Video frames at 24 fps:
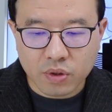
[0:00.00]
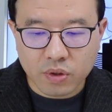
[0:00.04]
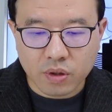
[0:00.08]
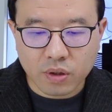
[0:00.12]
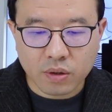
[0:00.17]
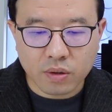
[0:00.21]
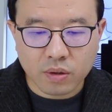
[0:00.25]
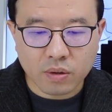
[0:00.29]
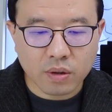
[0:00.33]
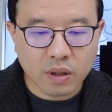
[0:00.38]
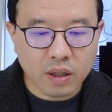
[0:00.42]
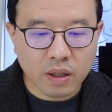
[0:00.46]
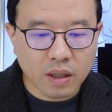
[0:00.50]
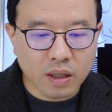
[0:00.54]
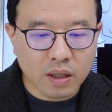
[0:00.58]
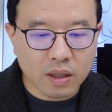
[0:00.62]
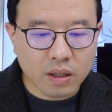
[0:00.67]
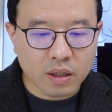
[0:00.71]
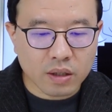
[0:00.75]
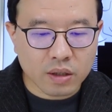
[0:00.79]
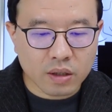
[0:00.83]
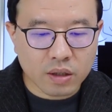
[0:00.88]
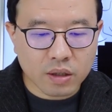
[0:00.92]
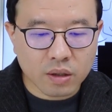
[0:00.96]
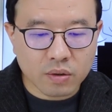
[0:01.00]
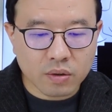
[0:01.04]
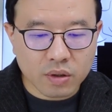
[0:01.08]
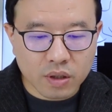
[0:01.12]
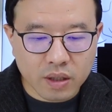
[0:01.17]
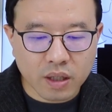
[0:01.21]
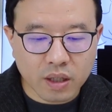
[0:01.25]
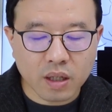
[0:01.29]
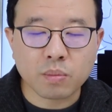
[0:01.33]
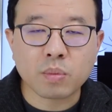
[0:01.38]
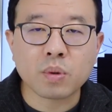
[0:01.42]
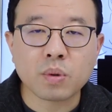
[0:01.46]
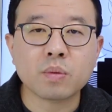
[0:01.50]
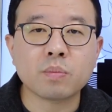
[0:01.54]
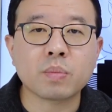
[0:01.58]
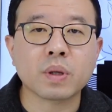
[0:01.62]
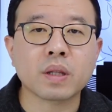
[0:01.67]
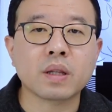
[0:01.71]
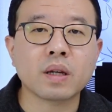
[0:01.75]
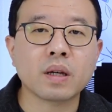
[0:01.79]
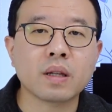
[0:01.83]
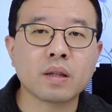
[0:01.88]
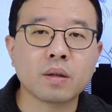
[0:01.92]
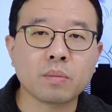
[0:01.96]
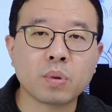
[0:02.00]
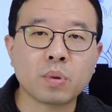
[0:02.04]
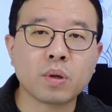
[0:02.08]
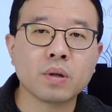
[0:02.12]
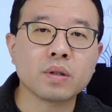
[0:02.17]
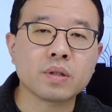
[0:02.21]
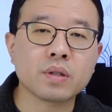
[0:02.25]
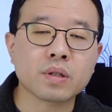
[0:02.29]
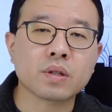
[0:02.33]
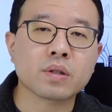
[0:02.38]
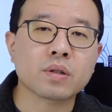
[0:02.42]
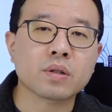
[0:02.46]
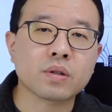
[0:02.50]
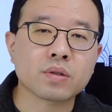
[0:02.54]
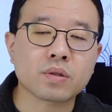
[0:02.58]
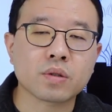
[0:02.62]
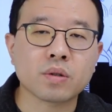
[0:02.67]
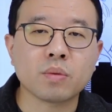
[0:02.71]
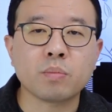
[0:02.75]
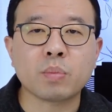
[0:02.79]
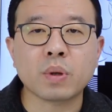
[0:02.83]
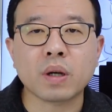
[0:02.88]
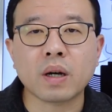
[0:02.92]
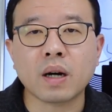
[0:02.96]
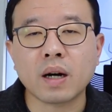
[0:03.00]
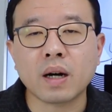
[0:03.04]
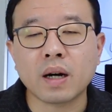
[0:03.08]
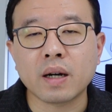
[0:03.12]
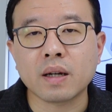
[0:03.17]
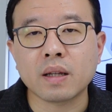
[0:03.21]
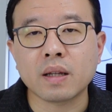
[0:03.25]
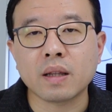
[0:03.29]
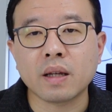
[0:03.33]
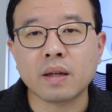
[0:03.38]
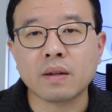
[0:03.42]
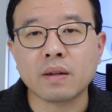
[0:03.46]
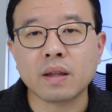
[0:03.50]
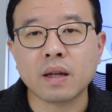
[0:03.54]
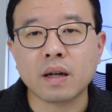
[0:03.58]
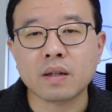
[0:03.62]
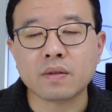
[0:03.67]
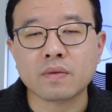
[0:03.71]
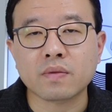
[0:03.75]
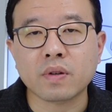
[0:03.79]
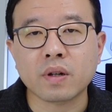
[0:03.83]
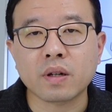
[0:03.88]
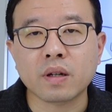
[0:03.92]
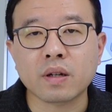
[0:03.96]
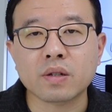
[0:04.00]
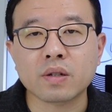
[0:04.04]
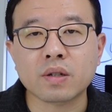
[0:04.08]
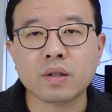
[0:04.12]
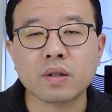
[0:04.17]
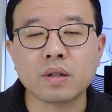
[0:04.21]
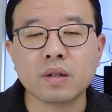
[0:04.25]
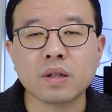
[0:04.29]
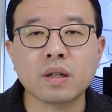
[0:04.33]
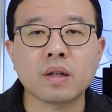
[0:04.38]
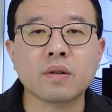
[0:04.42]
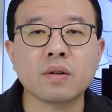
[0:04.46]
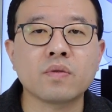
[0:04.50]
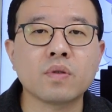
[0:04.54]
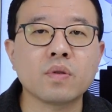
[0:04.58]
So it's still stable, but then the points is also a bit higher than last financial year.